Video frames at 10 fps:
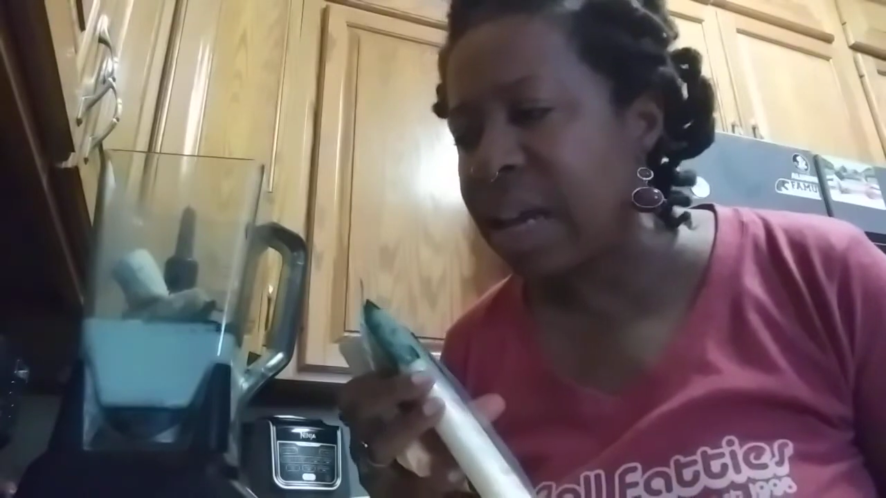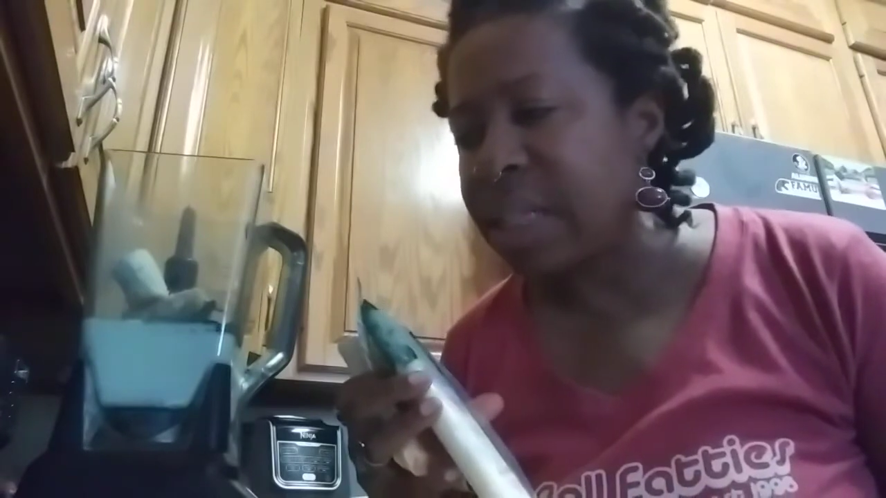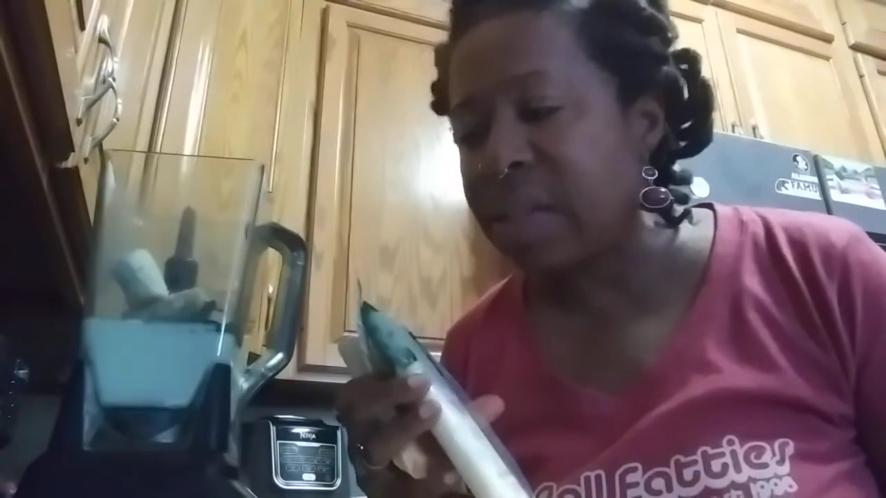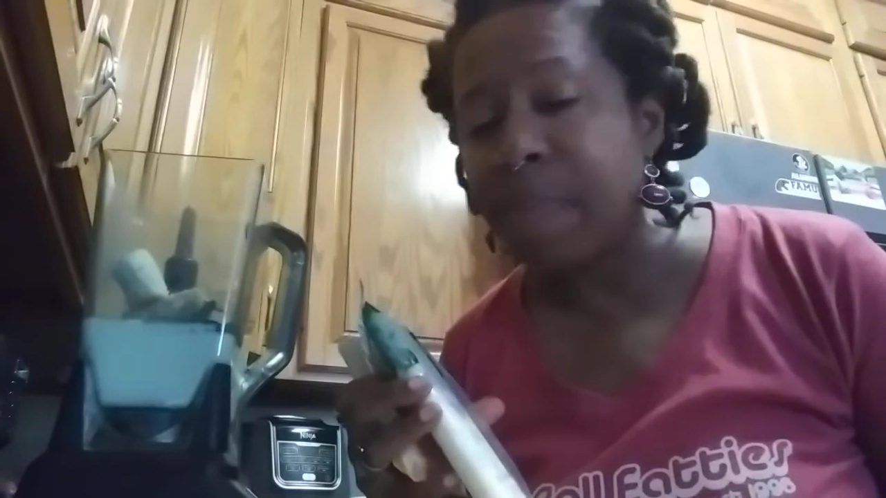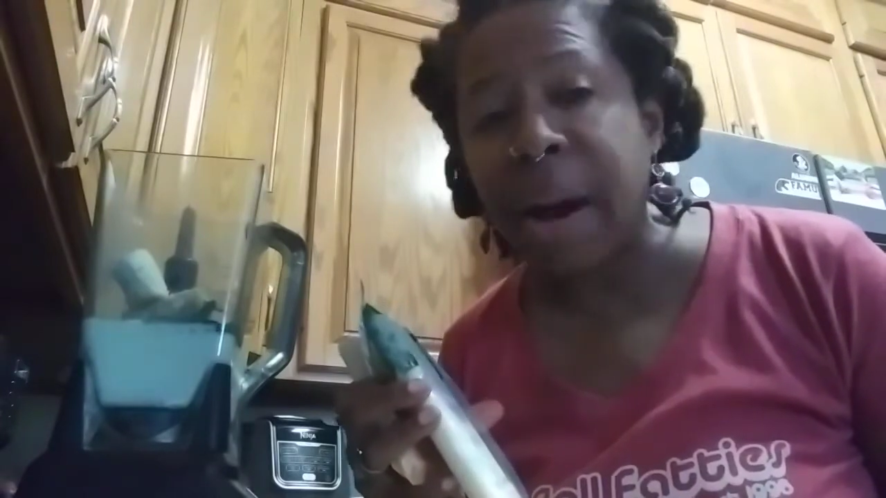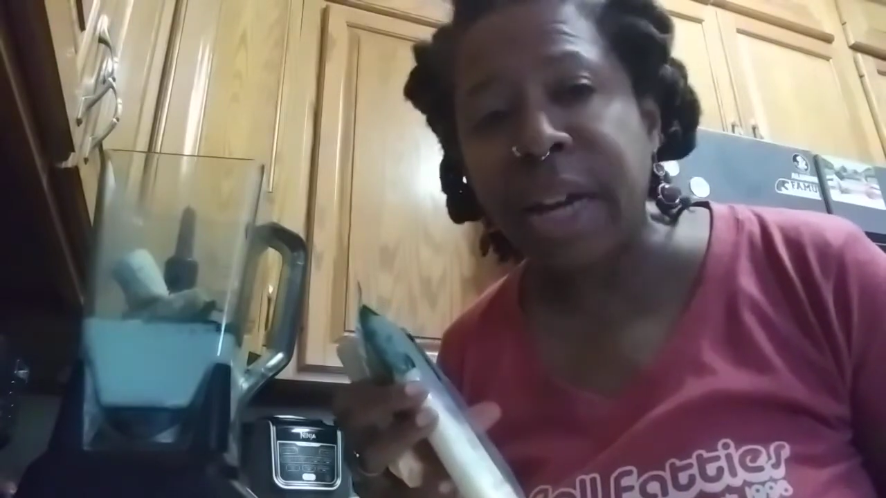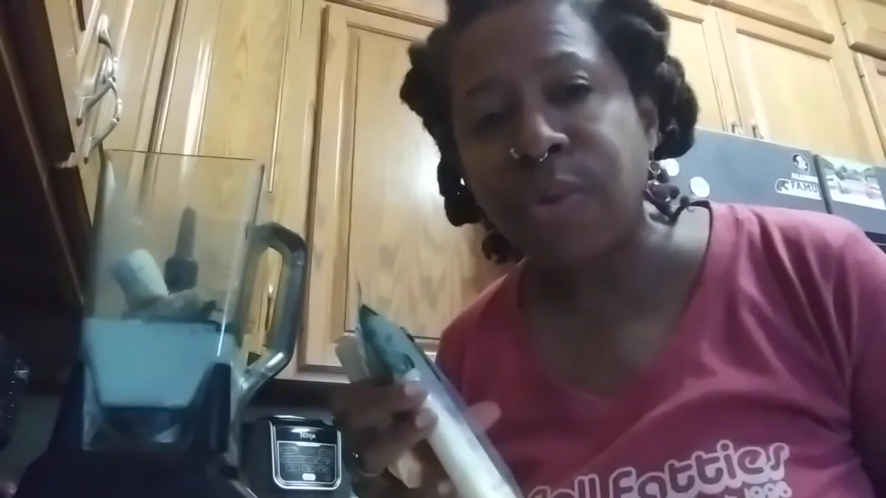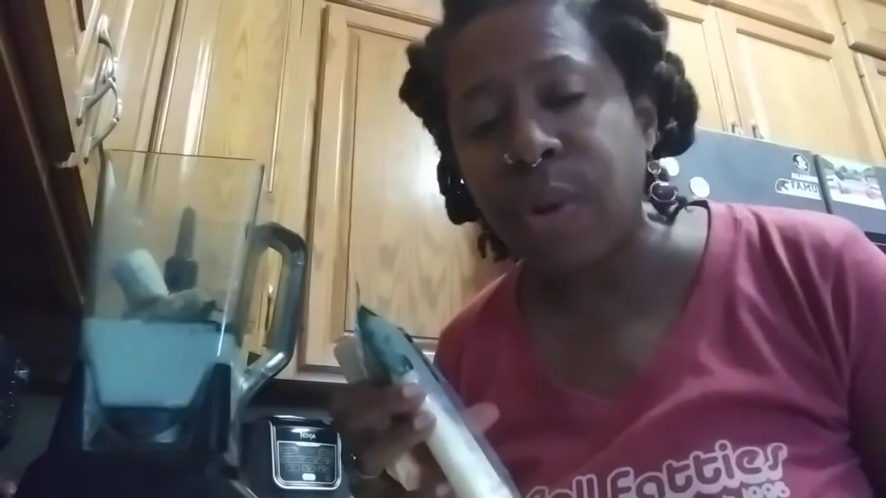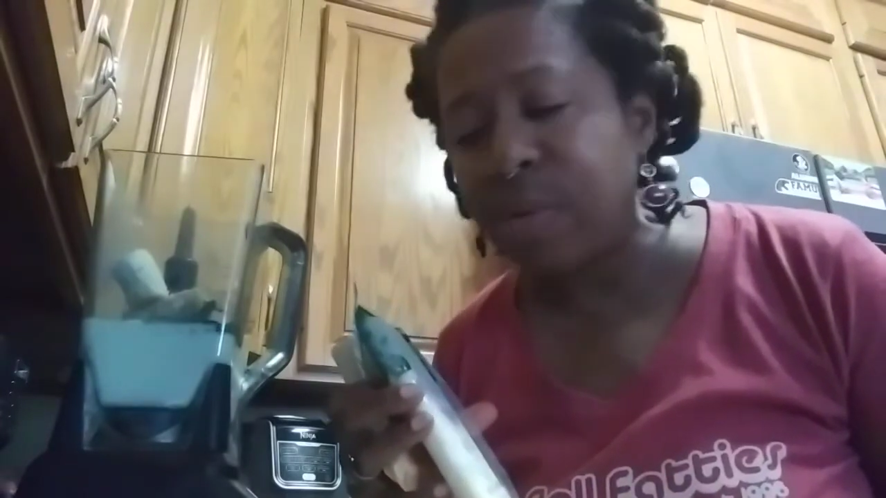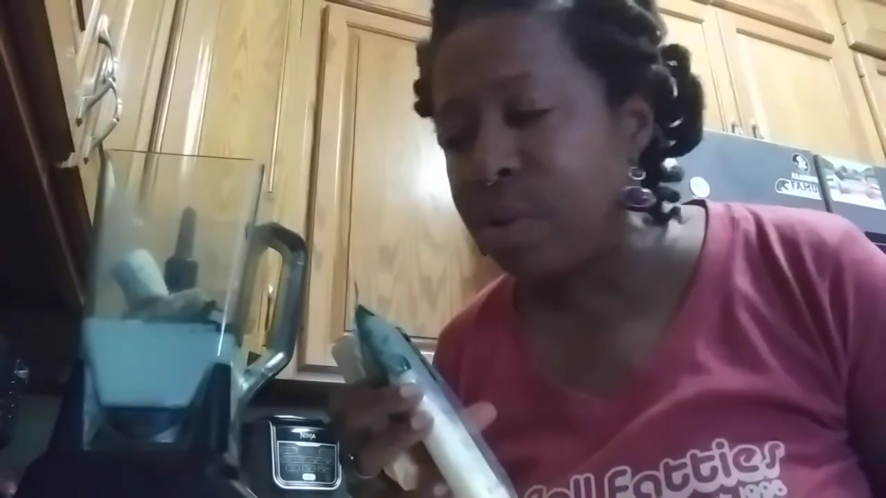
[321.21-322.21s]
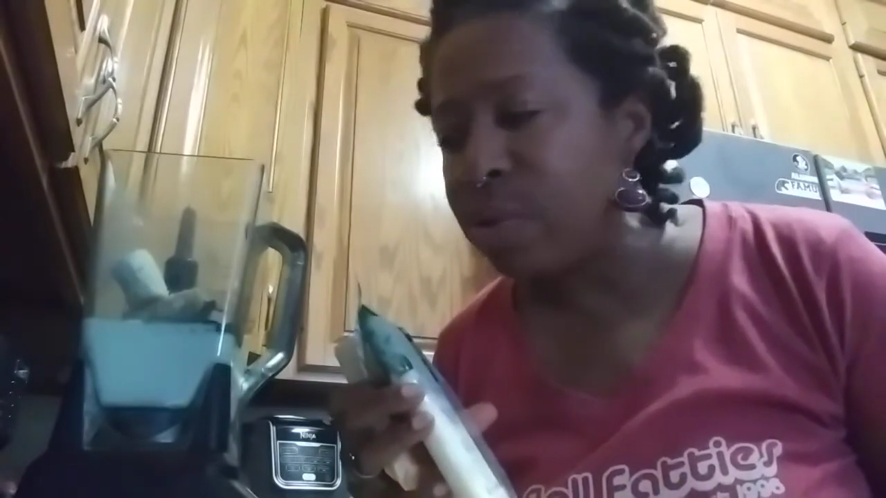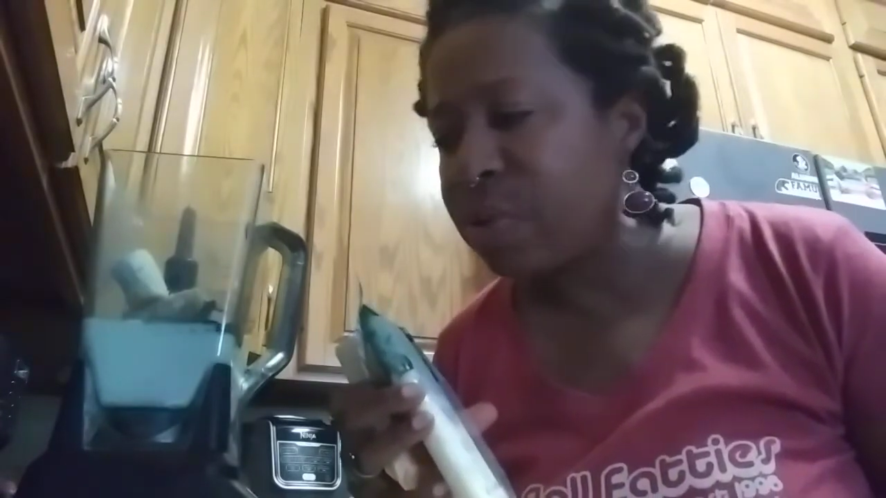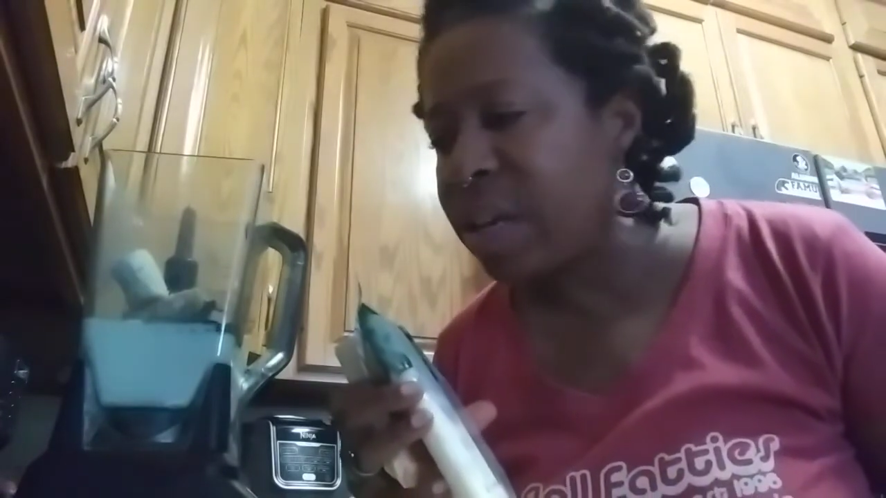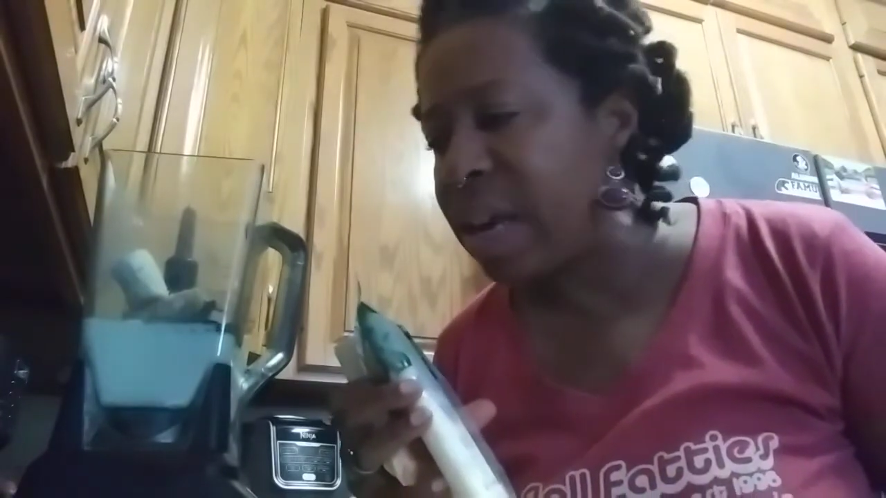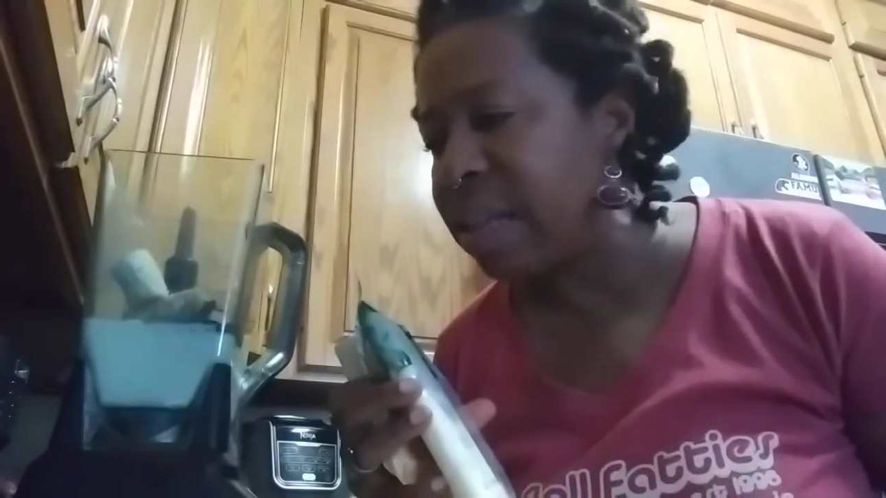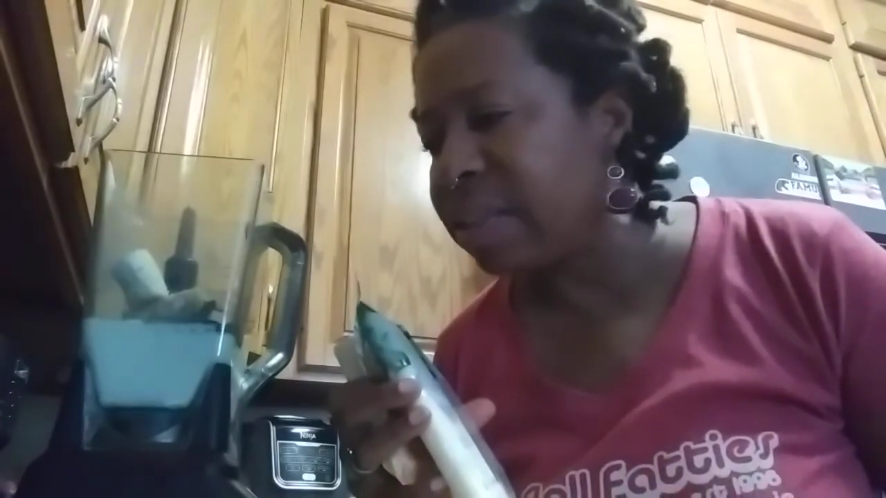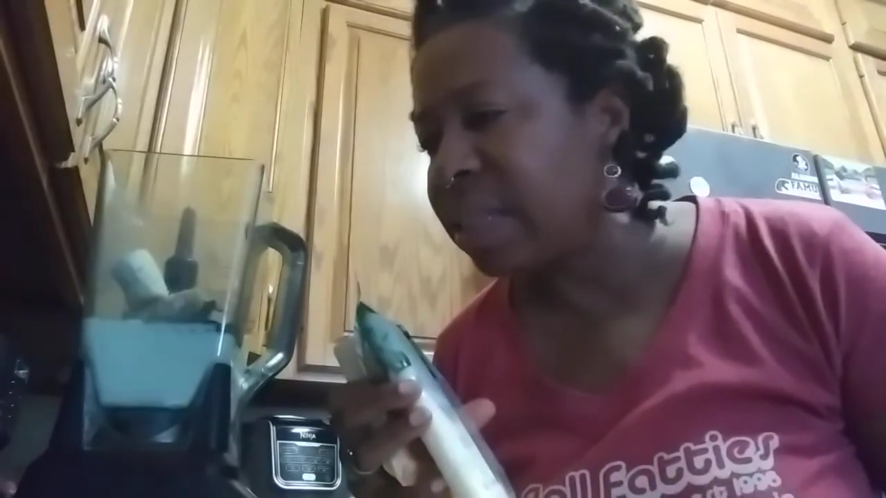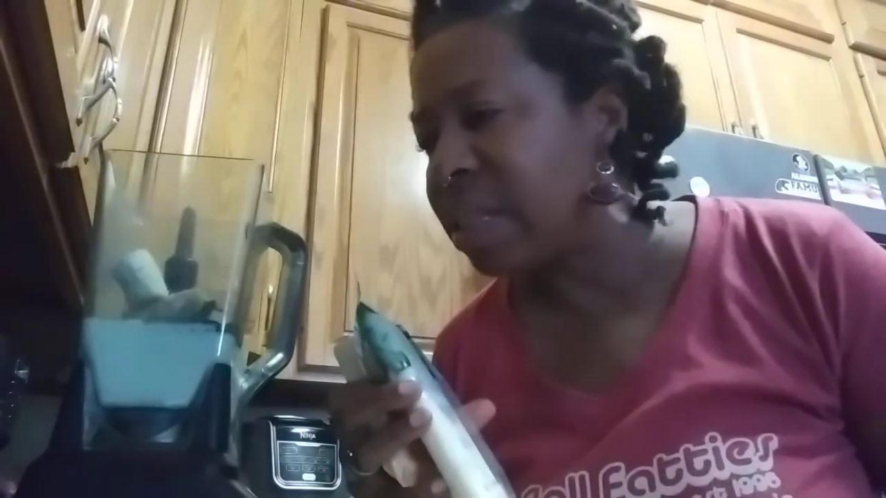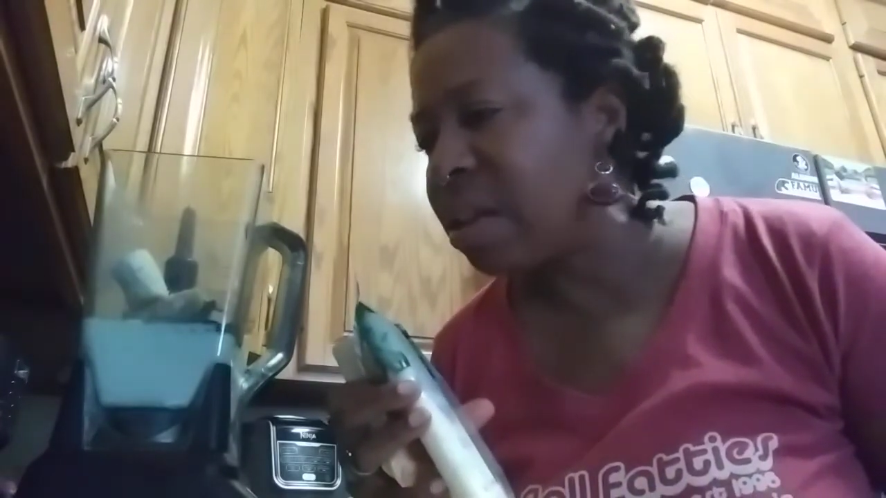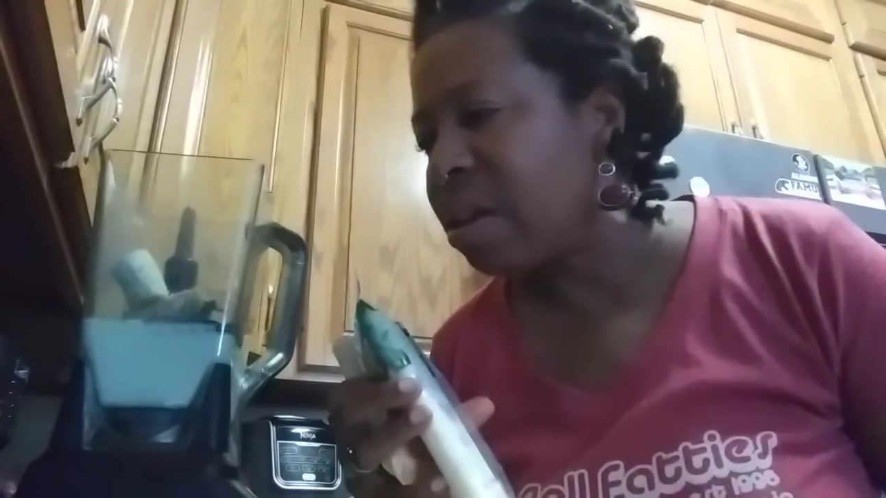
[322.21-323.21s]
lots of micronutrients.